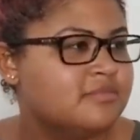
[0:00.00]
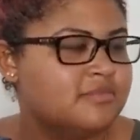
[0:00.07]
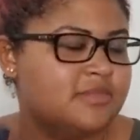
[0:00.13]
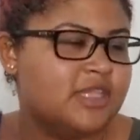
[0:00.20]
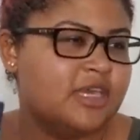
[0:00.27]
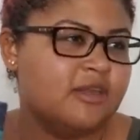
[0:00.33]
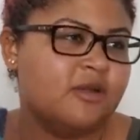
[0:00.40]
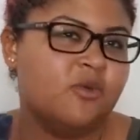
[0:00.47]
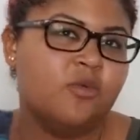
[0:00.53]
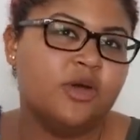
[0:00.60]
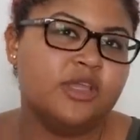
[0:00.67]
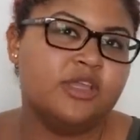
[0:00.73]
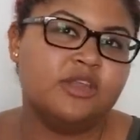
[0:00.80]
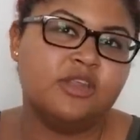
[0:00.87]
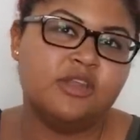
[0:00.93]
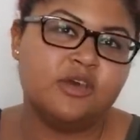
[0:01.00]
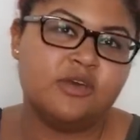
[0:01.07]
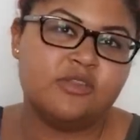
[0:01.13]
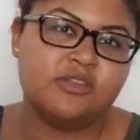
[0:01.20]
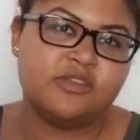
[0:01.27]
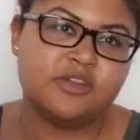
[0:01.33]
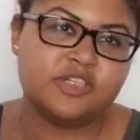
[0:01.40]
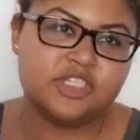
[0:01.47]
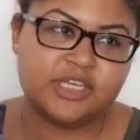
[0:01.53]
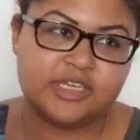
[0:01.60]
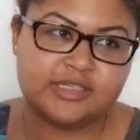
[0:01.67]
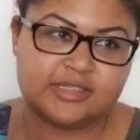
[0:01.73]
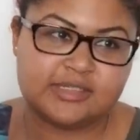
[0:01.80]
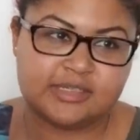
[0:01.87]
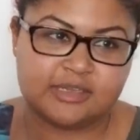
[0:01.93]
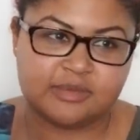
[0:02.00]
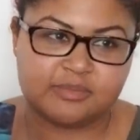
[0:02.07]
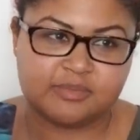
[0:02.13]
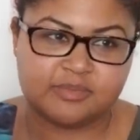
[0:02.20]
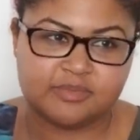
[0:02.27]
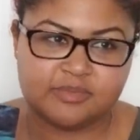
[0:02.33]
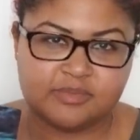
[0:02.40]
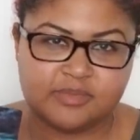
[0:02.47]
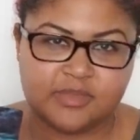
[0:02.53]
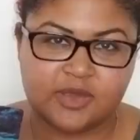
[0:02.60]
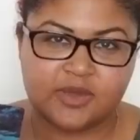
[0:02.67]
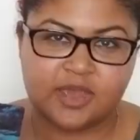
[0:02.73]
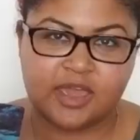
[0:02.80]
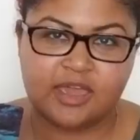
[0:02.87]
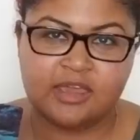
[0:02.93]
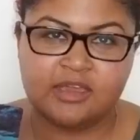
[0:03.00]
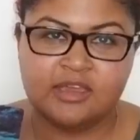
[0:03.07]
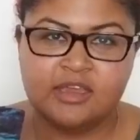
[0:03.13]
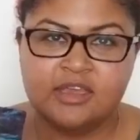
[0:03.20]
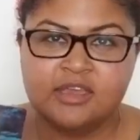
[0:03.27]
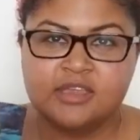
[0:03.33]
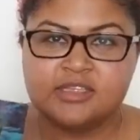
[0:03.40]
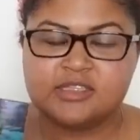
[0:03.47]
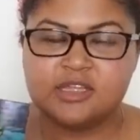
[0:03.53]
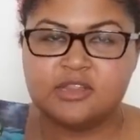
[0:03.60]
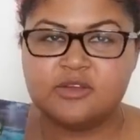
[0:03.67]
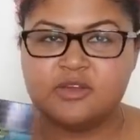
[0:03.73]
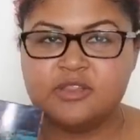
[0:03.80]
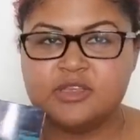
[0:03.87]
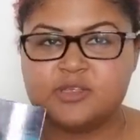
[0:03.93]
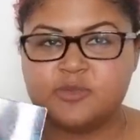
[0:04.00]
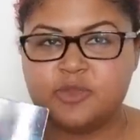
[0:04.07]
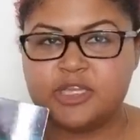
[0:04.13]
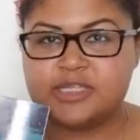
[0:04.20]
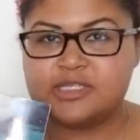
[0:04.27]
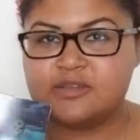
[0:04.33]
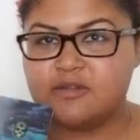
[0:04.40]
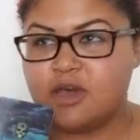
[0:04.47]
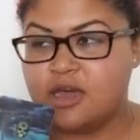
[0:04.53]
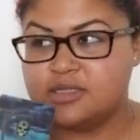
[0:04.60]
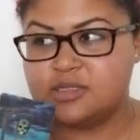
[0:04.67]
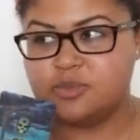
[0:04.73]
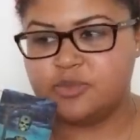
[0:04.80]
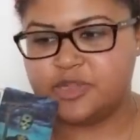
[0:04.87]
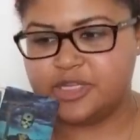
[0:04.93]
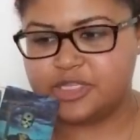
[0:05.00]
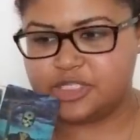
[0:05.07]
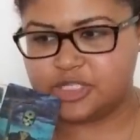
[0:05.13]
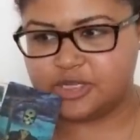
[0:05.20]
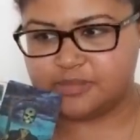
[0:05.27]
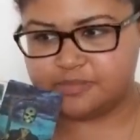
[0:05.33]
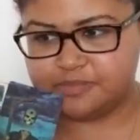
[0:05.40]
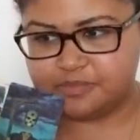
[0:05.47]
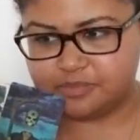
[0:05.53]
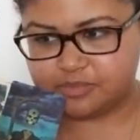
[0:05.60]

They don't want you to know that they're chasing. Okay? So they're in this place of contemplation.